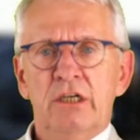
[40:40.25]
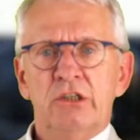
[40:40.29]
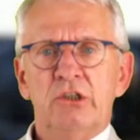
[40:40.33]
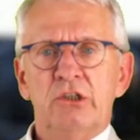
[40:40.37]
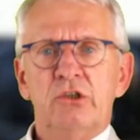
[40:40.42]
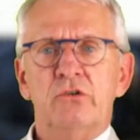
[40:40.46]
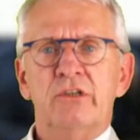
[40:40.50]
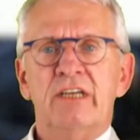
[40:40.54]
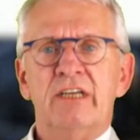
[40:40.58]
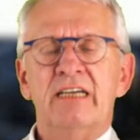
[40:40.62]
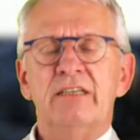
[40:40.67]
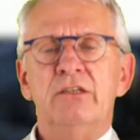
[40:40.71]

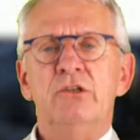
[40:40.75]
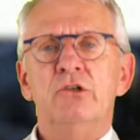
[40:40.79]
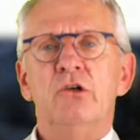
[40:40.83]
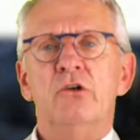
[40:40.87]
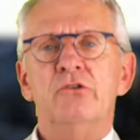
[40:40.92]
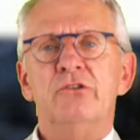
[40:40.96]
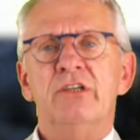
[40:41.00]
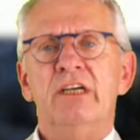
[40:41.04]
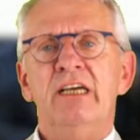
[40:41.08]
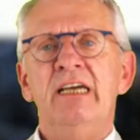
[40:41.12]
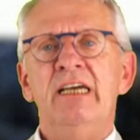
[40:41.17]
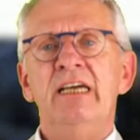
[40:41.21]
so that
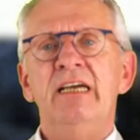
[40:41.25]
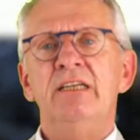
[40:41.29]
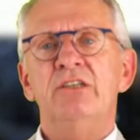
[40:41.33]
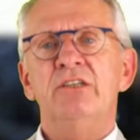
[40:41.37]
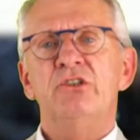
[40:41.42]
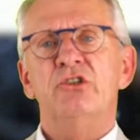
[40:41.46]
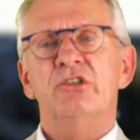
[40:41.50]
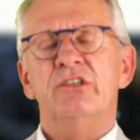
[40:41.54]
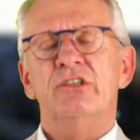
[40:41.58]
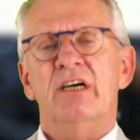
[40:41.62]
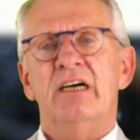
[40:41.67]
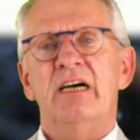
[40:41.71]
not
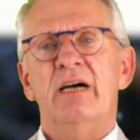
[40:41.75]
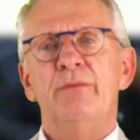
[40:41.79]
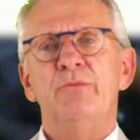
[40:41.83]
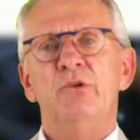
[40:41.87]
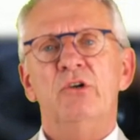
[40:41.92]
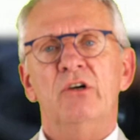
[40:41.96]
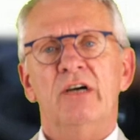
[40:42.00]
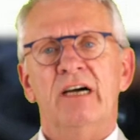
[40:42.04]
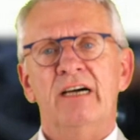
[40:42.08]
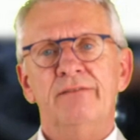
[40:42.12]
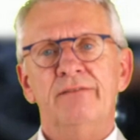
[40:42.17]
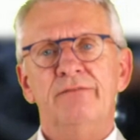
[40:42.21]
each time
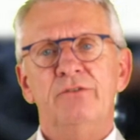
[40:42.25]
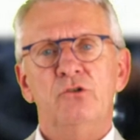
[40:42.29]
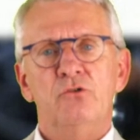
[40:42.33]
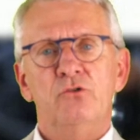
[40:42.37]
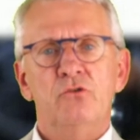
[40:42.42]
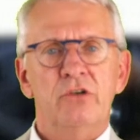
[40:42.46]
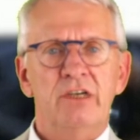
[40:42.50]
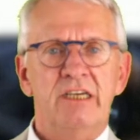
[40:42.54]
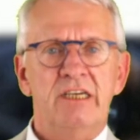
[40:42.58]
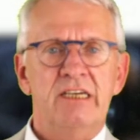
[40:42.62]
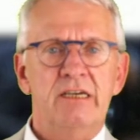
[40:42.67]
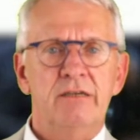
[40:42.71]
you have
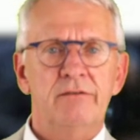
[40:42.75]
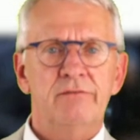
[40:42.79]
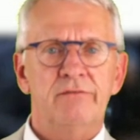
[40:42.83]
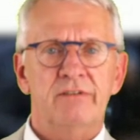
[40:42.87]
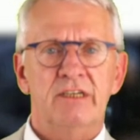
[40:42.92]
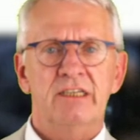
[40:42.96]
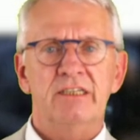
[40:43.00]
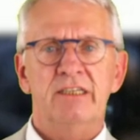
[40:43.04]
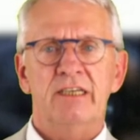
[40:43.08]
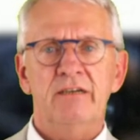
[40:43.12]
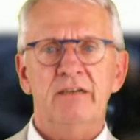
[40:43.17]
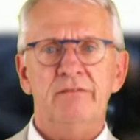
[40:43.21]
to
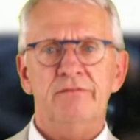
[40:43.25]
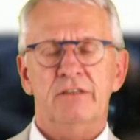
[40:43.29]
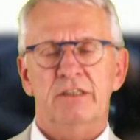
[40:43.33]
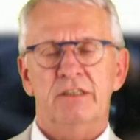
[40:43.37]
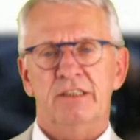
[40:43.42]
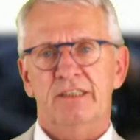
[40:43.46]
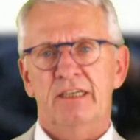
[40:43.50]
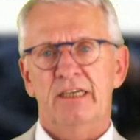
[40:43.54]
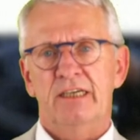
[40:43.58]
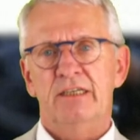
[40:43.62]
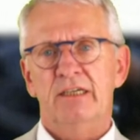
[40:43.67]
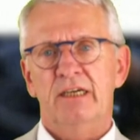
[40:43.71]
reinvent
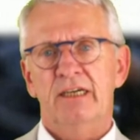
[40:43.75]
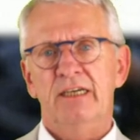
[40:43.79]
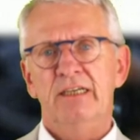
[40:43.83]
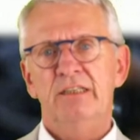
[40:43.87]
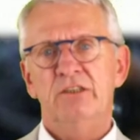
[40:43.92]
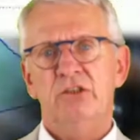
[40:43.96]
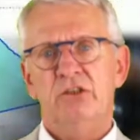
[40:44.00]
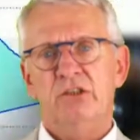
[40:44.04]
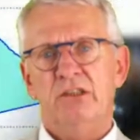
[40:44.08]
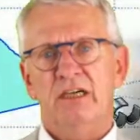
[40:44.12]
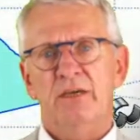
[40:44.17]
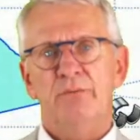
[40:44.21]
everything
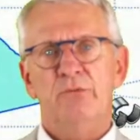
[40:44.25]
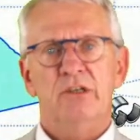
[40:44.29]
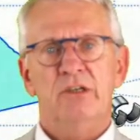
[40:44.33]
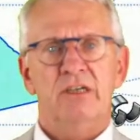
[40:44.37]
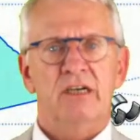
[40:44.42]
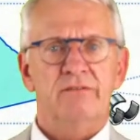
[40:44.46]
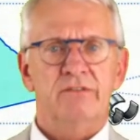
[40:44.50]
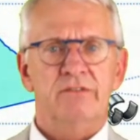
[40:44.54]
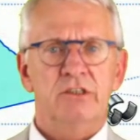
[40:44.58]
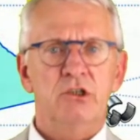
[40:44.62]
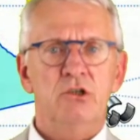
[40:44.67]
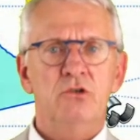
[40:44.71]
each time you
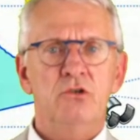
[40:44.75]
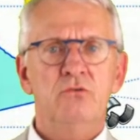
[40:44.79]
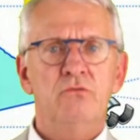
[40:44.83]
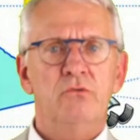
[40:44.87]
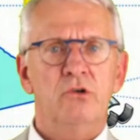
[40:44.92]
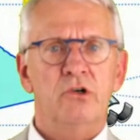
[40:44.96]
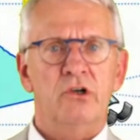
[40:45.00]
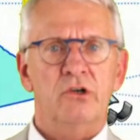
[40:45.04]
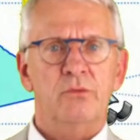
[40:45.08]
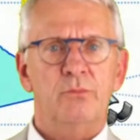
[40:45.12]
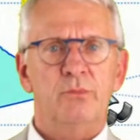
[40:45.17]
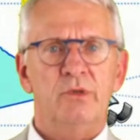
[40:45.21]
have a new
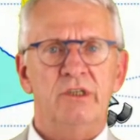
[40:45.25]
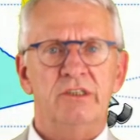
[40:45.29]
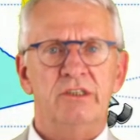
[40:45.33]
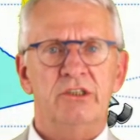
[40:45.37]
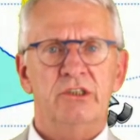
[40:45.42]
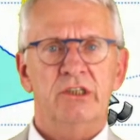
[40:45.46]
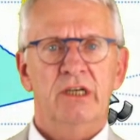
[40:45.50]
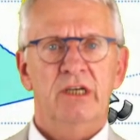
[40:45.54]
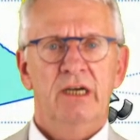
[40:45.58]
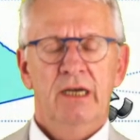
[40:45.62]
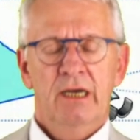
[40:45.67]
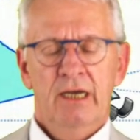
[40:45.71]

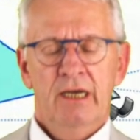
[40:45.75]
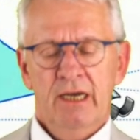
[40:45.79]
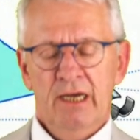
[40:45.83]
workpiece.